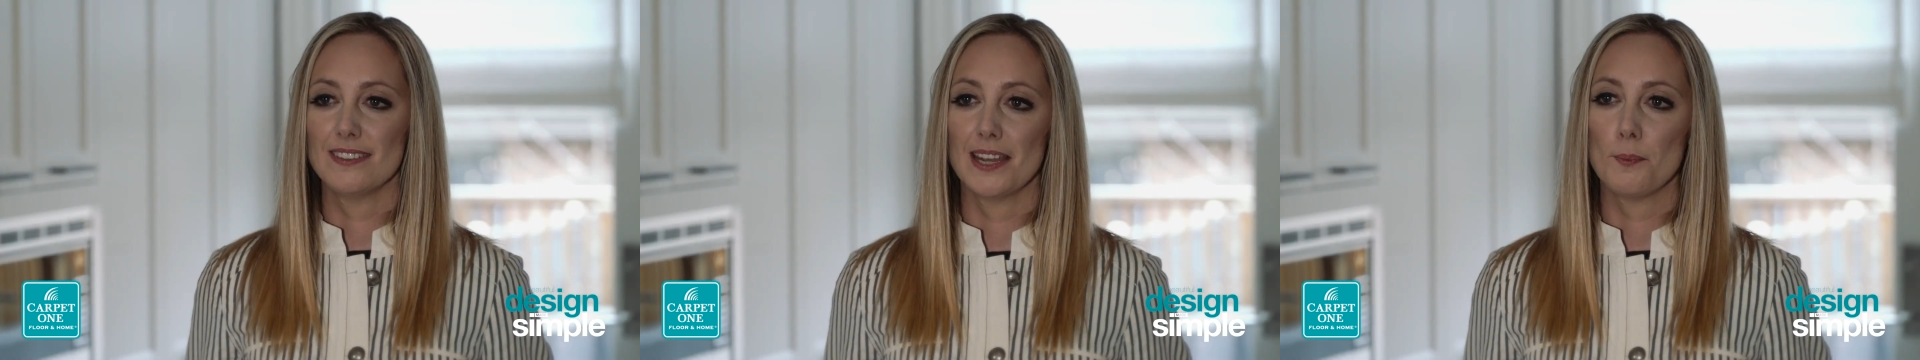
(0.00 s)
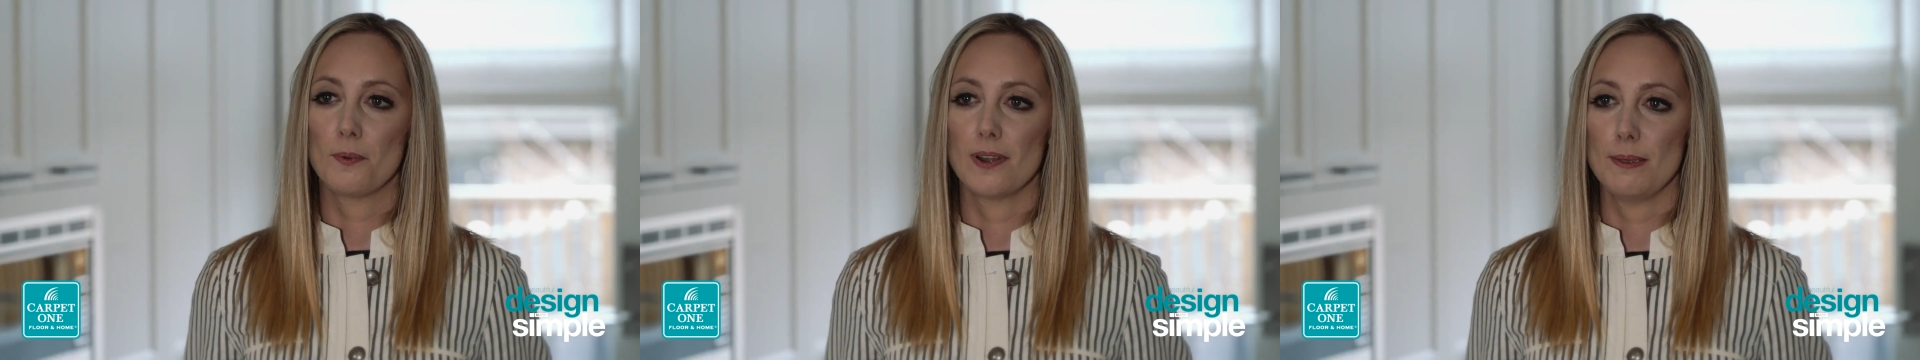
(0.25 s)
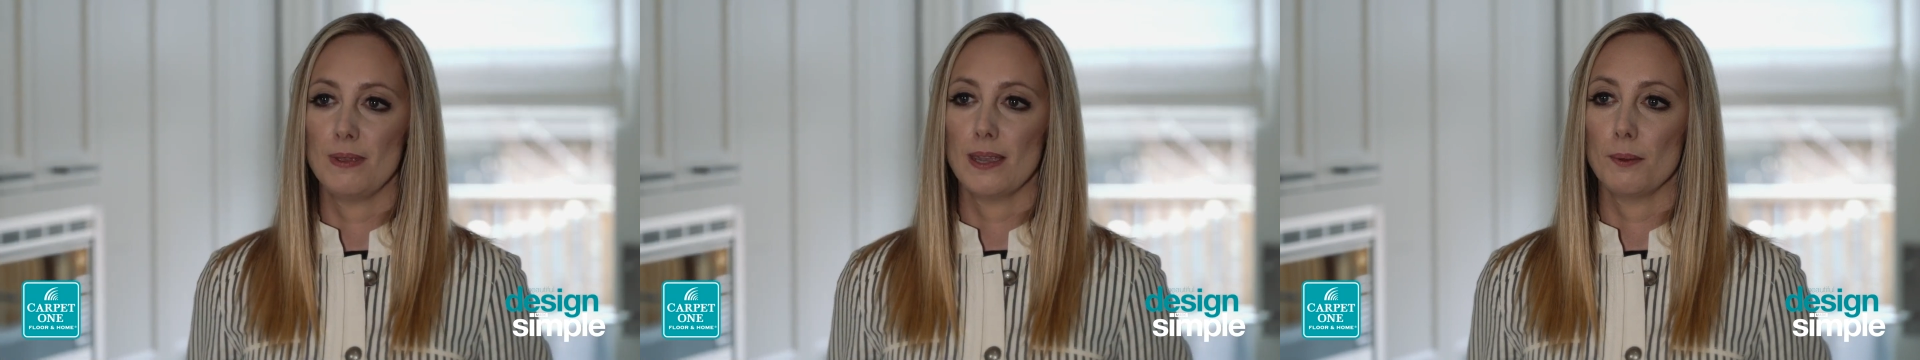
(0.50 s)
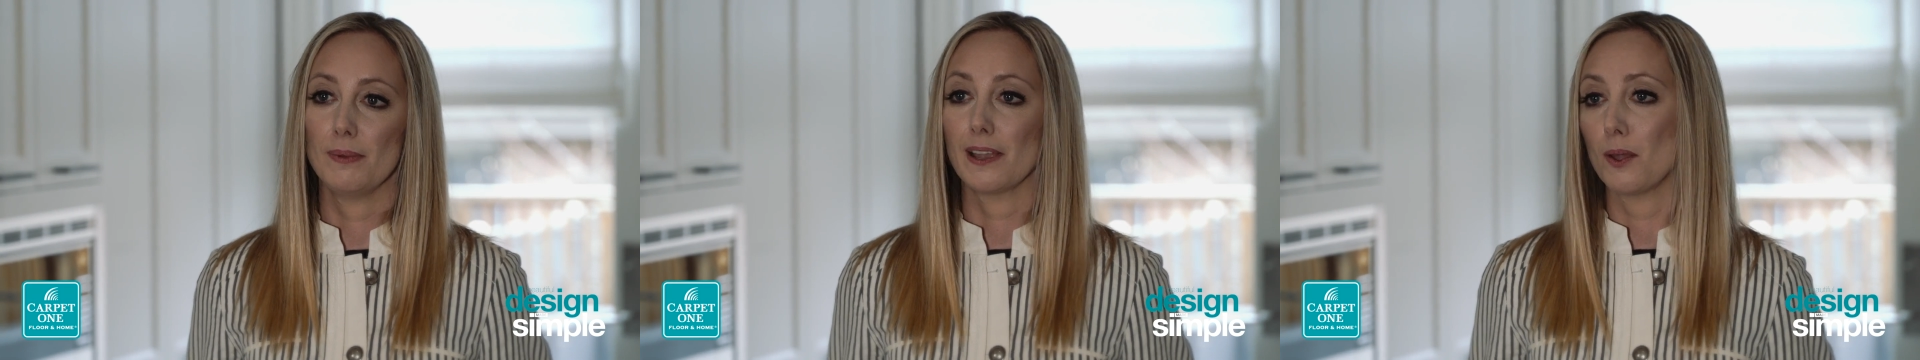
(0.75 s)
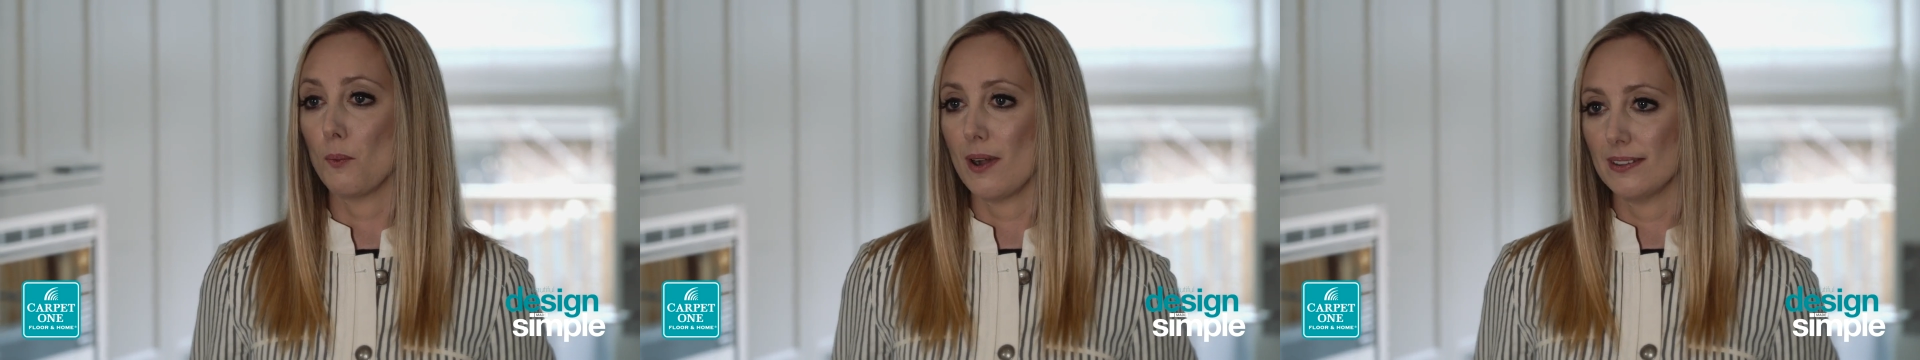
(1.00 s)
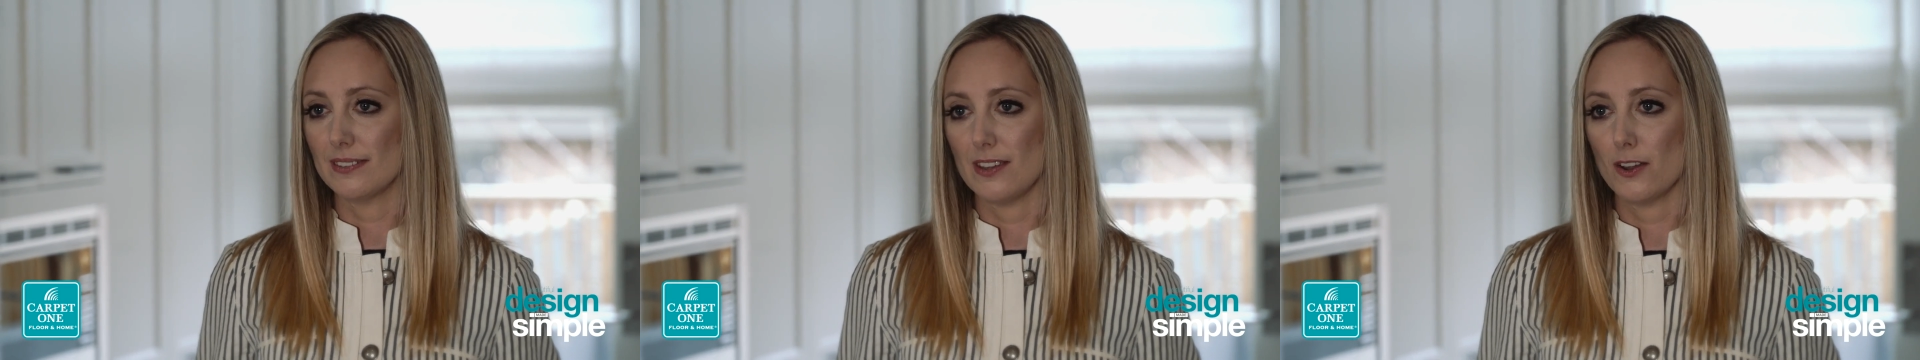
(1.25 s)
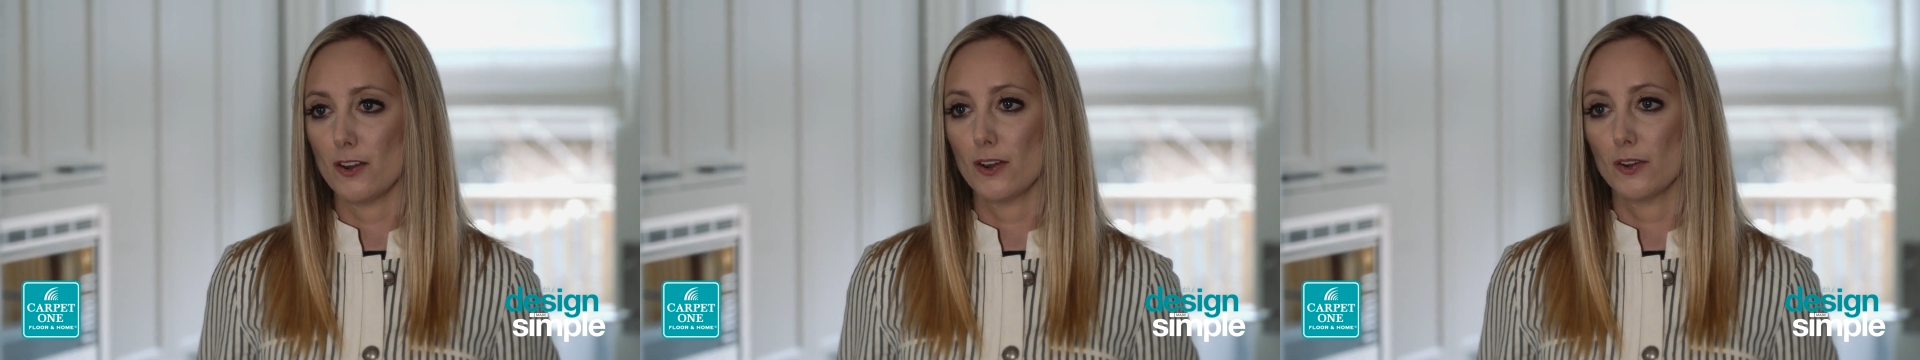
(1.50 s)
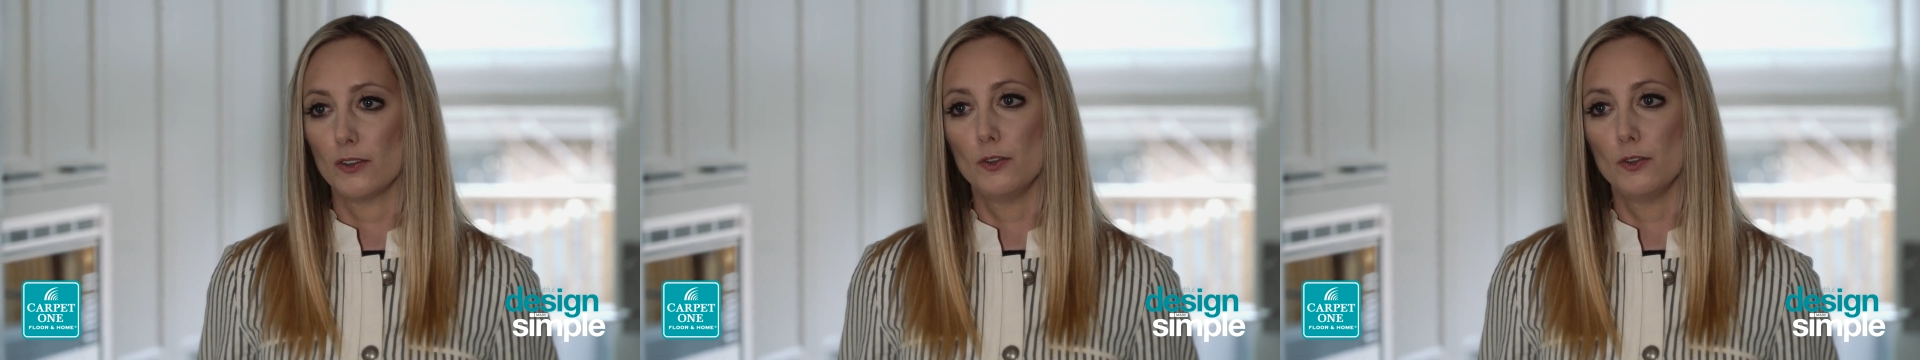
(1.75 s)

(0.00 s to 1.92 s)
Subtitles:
is at a premium like it was here,